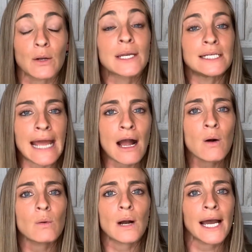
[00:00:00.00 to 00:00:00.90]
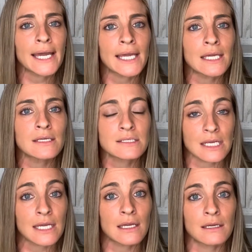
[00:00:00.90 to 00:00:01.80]
Okay, now I
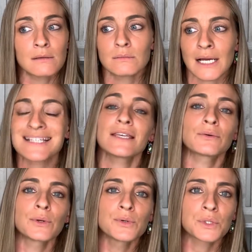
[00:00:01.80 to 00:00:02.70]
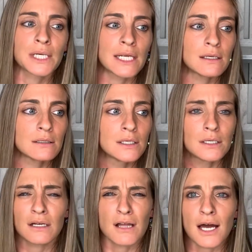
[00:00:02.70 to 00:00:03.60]
say, I say the rosary
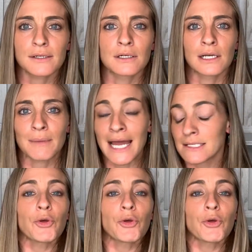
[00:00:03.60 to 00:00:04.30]
a lot during Mass.